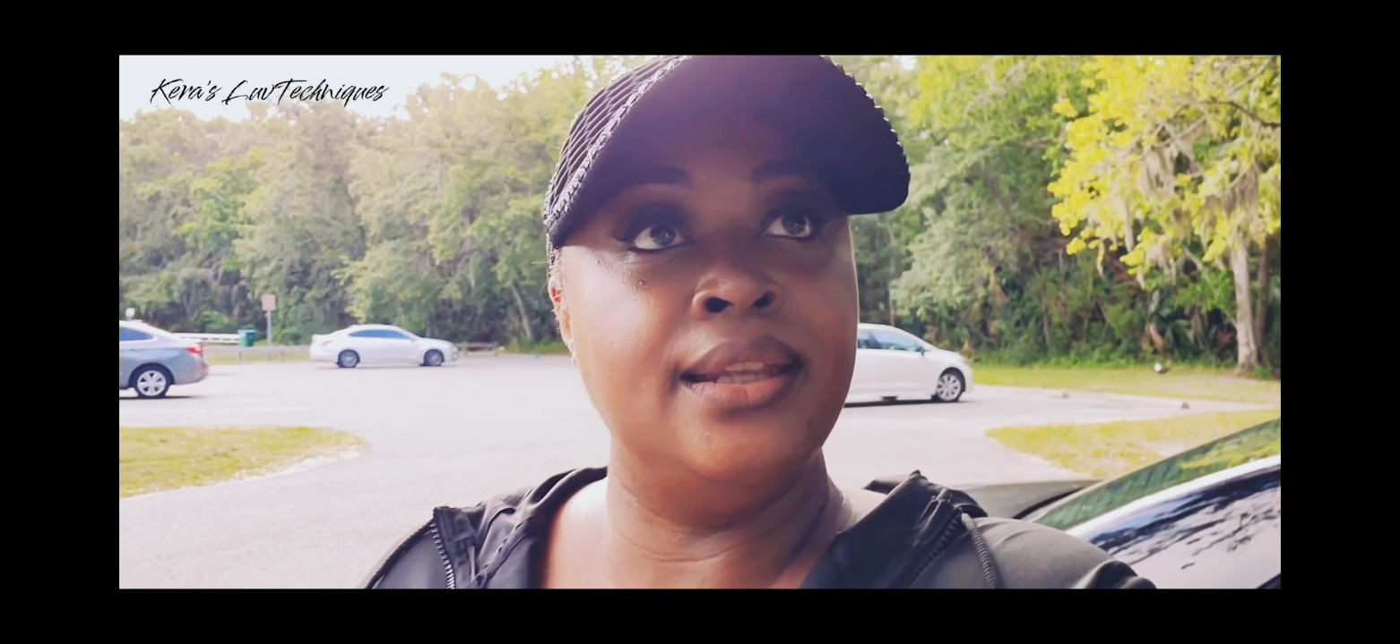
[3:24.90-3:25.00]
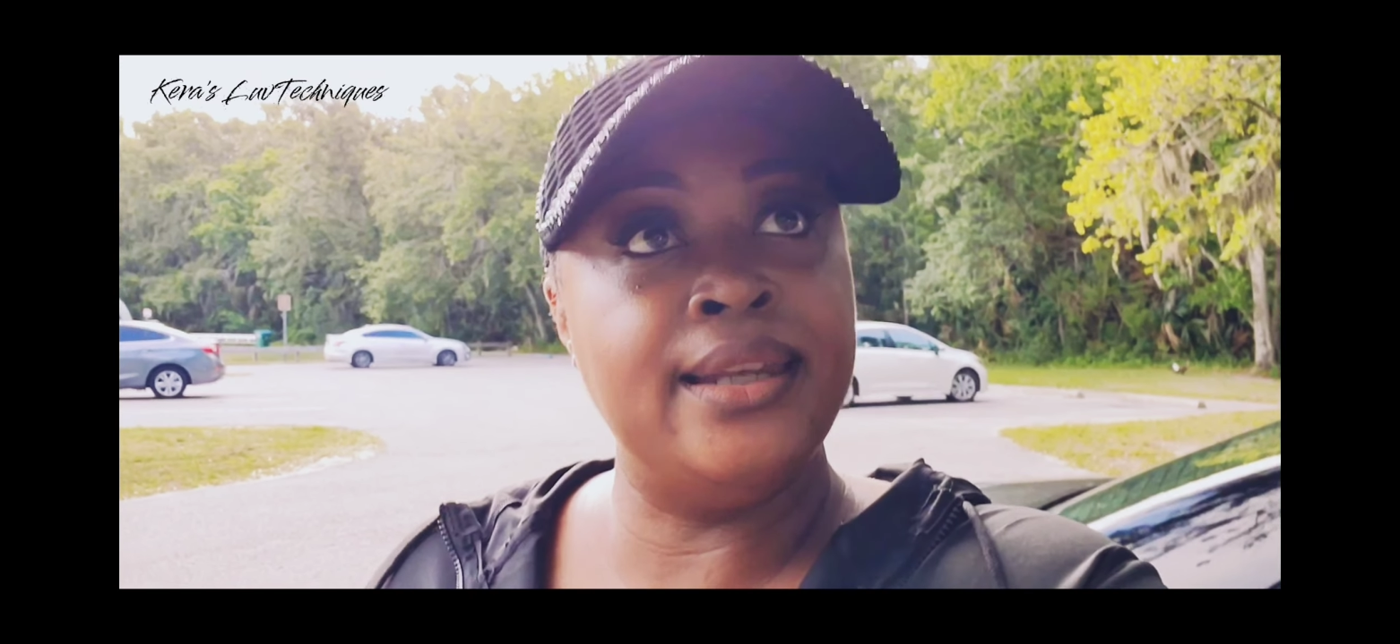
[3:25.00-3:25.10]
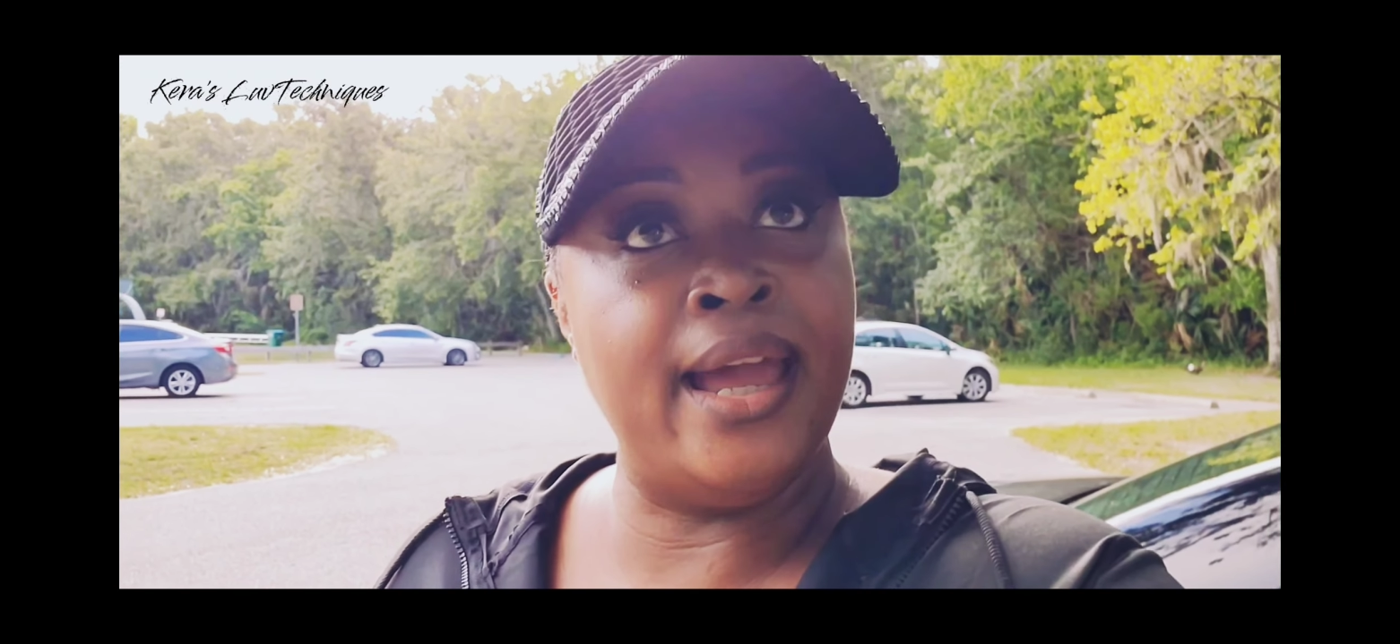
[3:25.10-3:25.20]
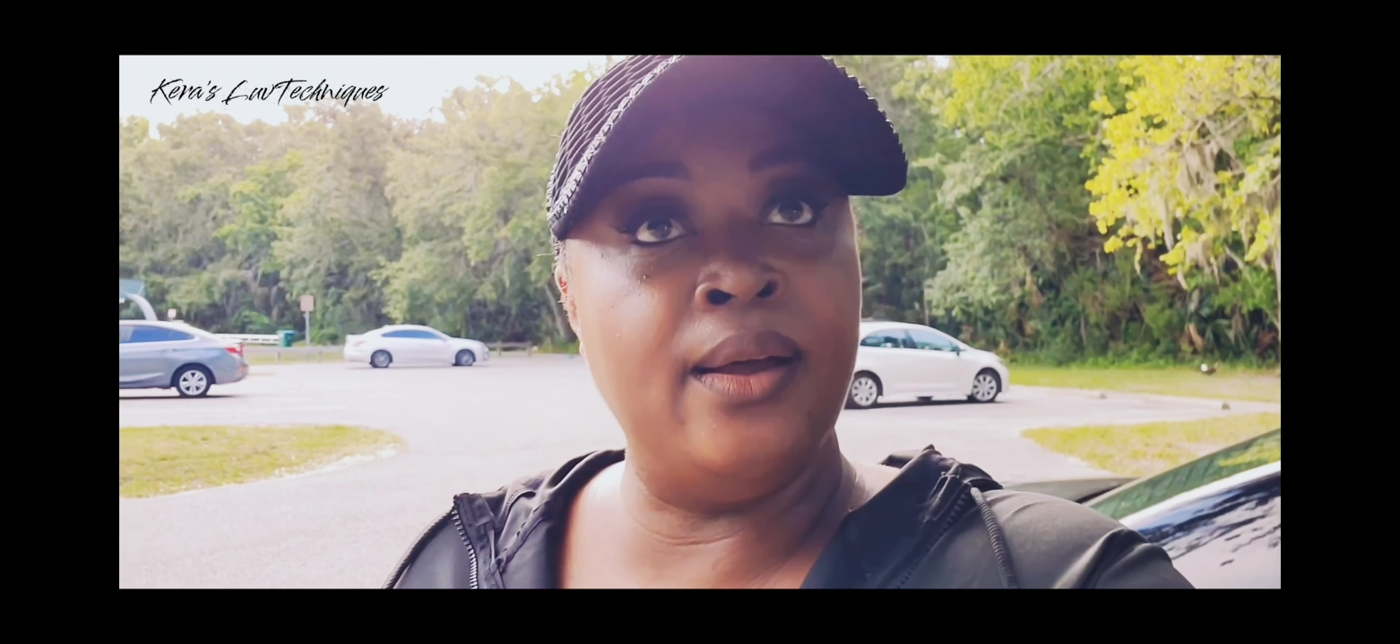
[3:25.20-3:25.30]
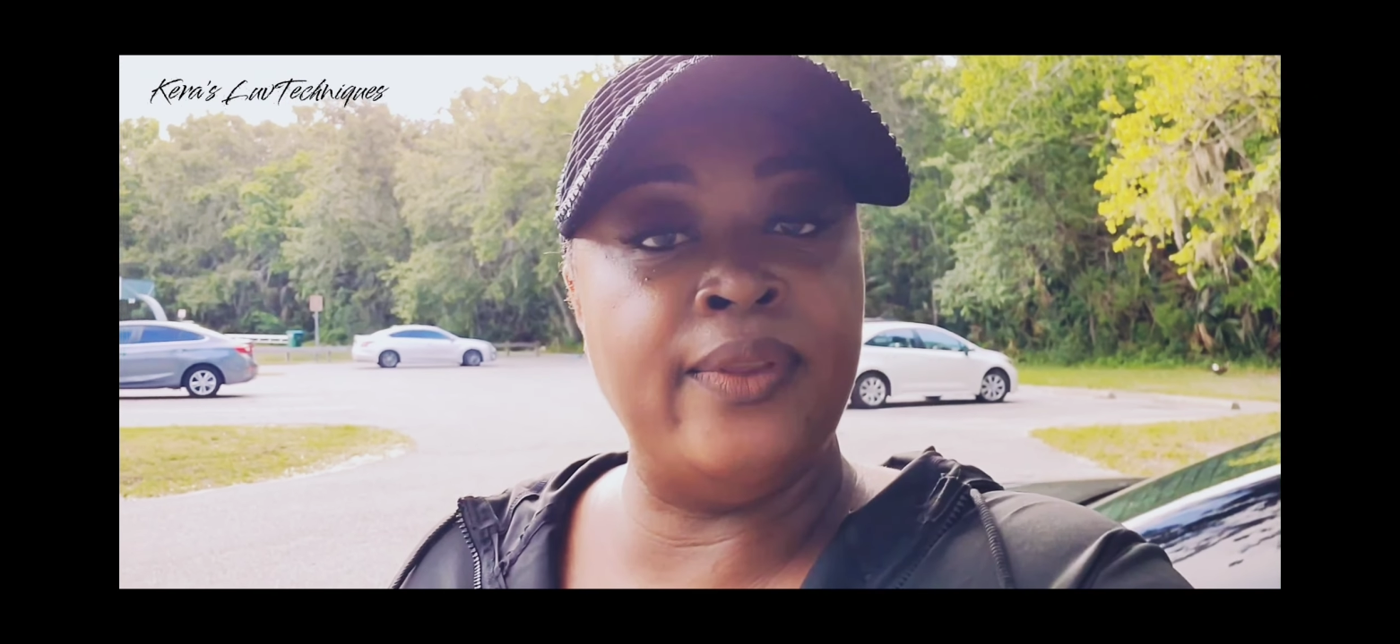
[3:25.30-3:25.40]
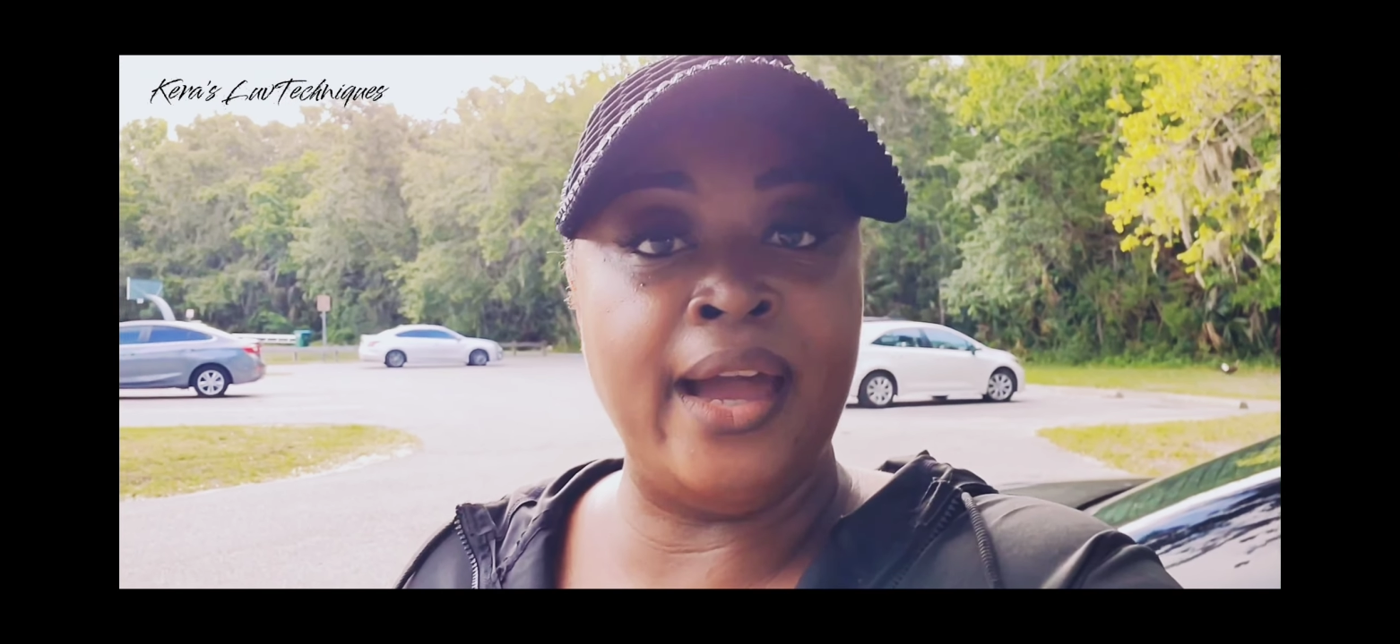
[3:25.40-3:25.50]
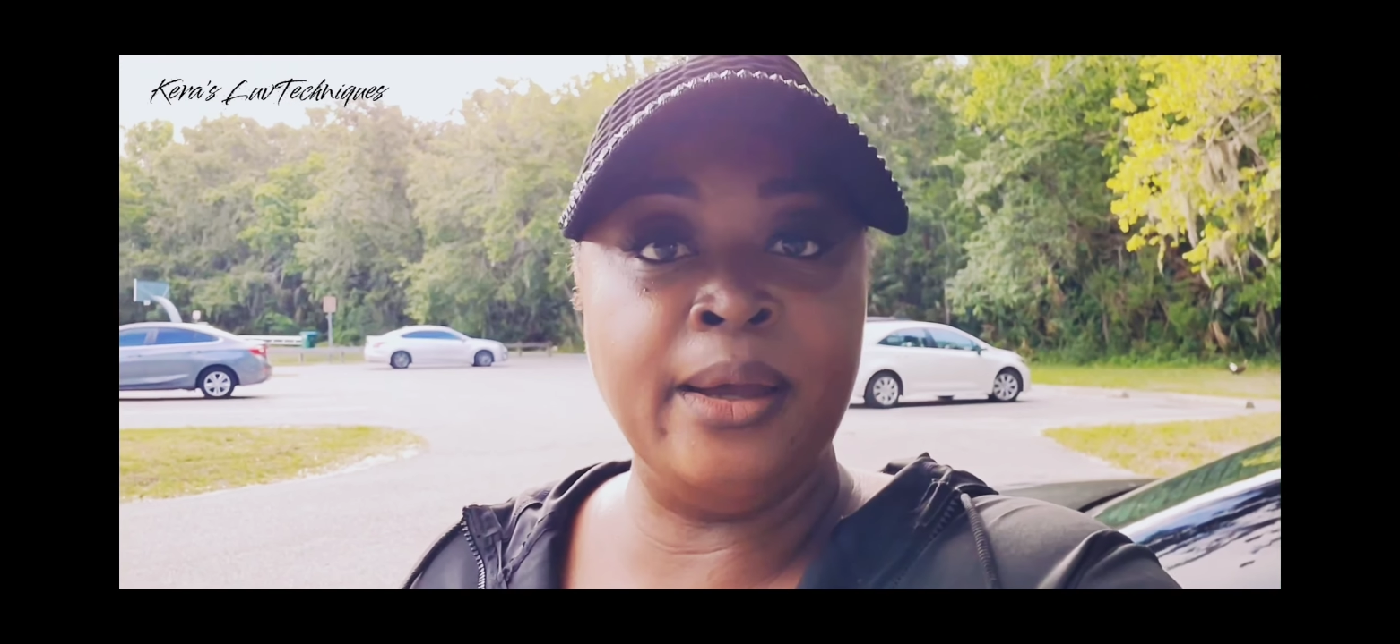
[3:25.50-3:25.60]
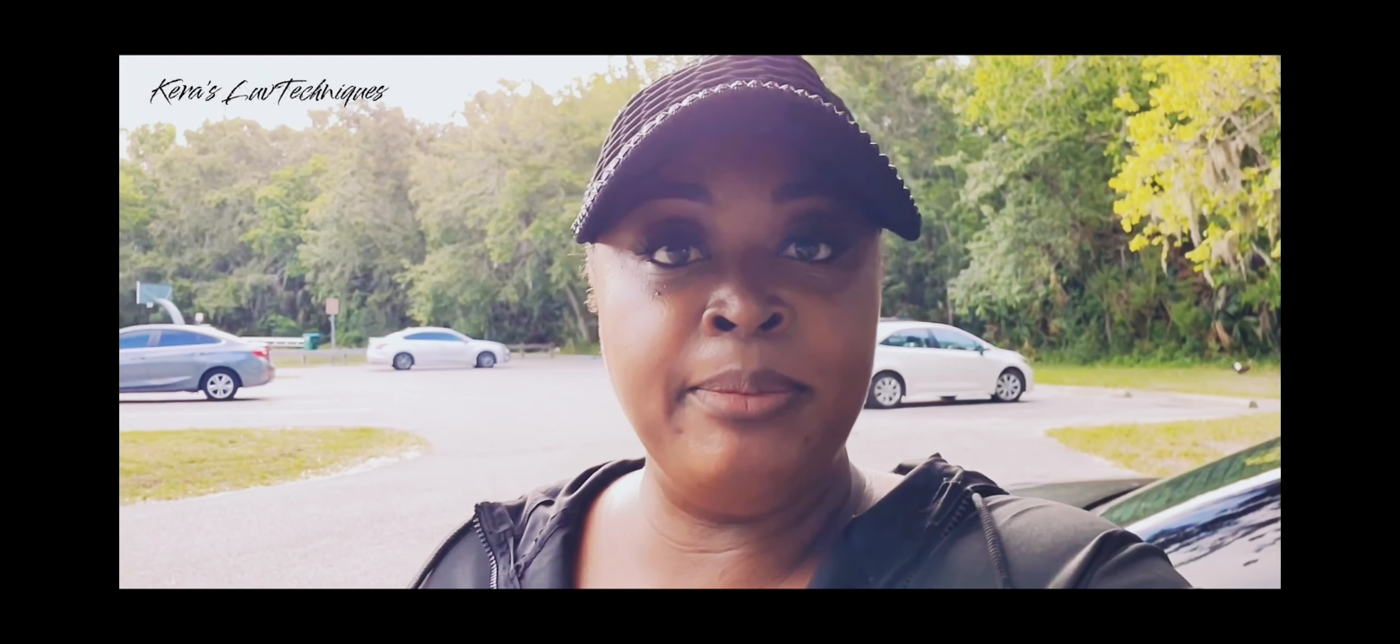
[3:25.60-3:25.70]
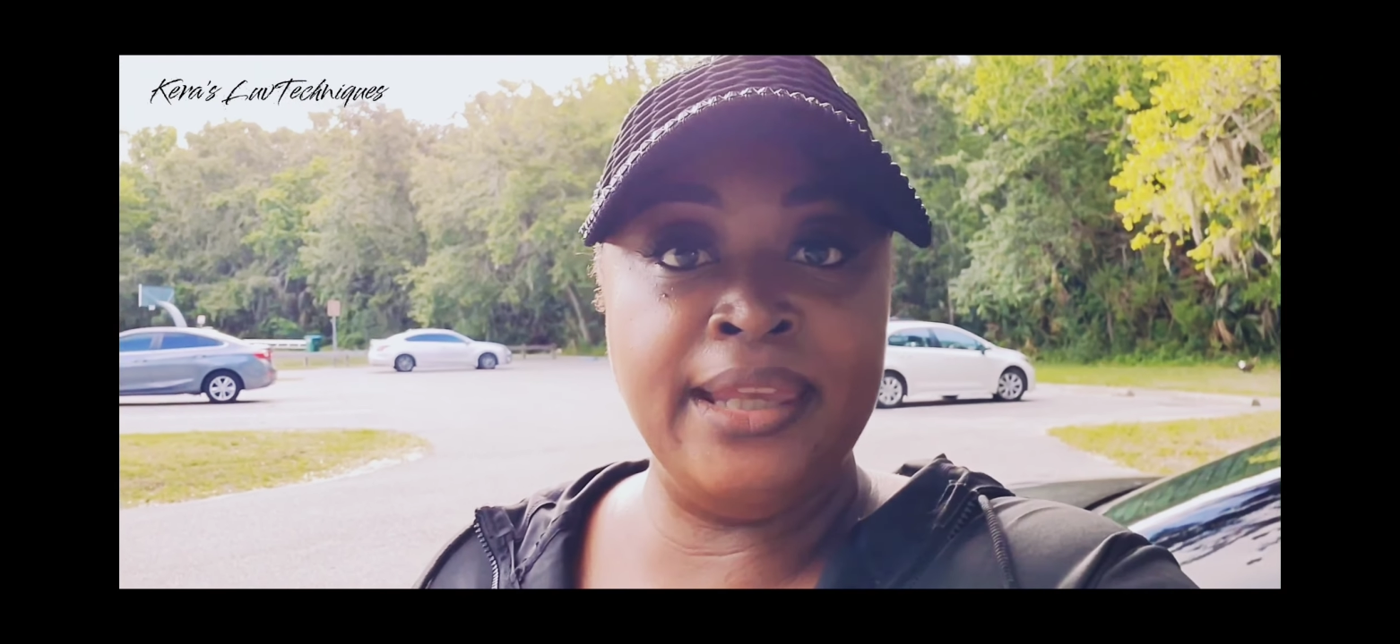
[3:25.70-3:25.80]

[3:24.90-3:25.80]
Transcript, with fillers: Now, that could